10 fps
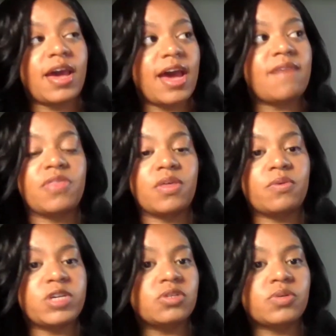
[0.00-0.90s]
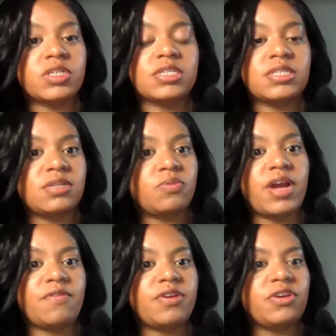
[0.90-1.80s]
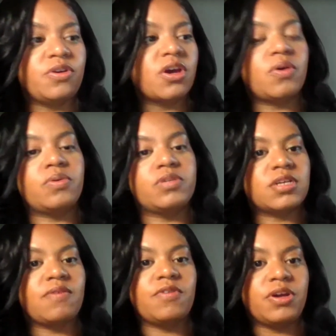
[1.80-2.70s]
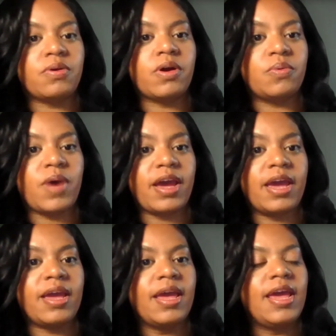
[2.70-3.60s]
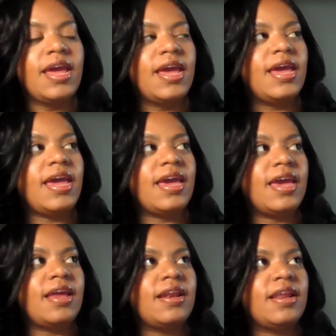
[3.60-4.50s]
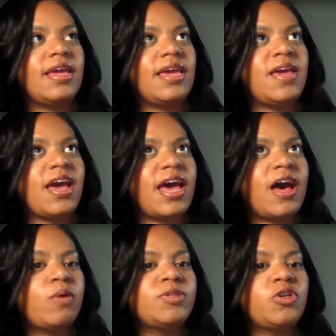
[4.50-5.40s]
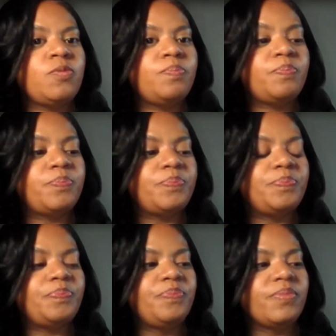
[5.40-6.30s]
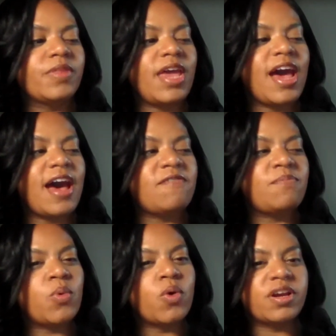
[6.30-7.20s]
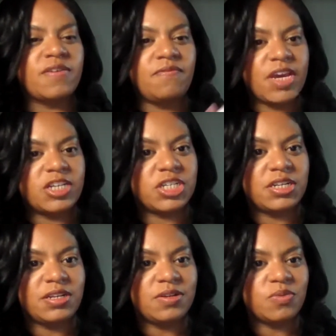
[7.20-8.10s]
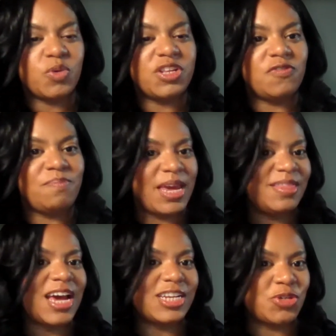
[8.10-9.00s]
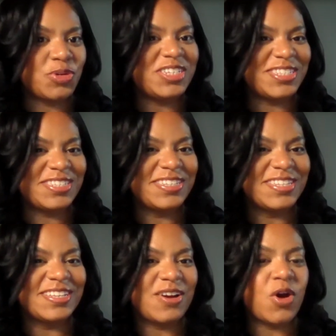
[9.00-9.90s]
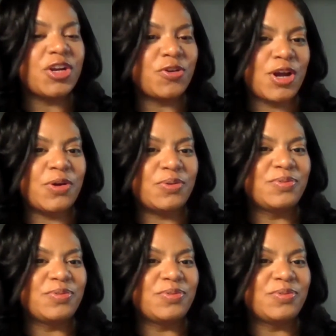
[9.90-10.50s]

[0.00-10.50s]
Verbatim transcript: have the resources and whatever, you can go discover your own way. And it helps you have more conviction when yes. you've made that choice on your own